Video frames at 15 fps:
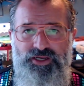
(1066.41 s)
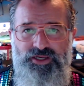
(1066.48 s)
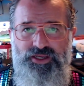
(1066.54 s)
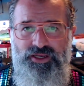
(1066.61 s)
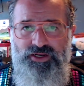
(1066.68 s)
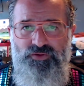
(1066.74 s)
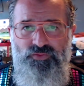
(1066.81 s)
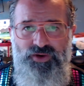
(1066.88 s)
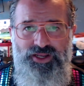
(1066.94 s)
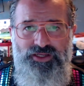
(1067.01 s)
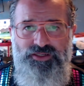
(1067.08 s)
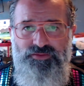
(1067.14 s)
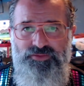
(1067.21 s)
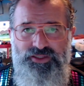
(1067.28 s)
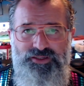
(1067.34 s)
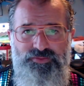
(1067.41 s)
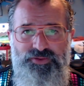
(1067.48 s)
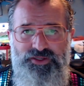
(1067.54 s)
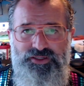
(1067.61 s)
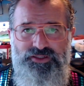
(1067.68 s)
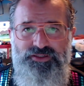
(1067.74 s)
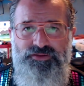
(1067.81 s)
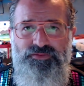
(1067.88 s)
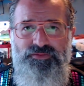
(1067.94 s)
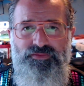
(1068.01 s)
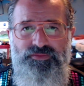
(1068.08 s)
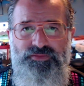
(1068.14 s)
I kind of randomly picked